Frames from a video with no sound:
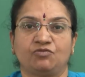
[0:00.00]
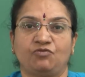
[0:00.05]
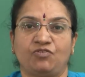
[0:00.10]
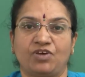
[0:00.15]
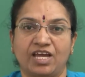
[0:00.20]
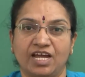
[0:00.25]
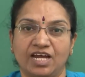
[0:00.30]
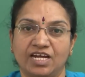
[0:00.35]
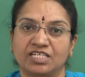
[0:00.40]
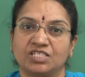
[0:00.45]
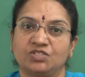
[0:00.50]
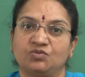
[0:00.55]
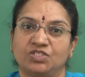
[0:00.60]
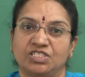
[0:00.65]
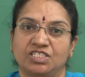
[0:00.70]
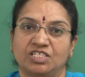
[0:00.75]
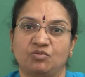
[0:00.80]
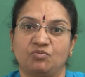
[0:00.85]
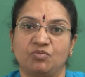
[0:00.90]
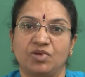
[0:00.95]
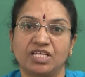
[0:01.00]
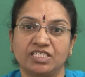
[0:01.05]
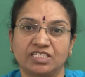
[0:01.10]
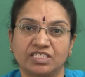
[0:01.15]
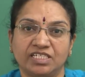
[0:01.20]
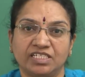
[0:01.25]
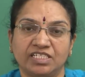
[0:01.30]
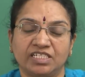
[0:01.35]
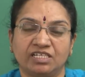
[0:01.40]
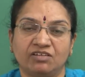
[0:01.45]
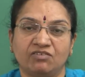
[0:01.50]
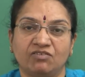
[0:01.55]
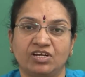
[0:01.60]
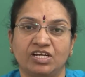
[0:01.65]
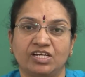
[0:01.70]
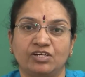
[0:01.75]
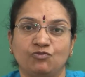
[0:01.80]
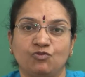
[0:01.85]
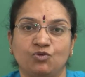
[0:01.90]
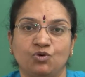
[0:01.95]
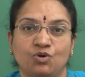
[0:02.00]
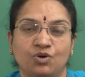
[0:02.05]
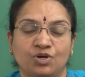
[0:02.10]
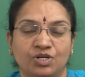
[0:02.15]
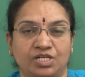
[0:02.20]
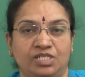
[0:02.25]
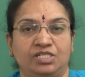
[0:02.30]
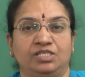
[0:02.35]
fats, which are majorly required for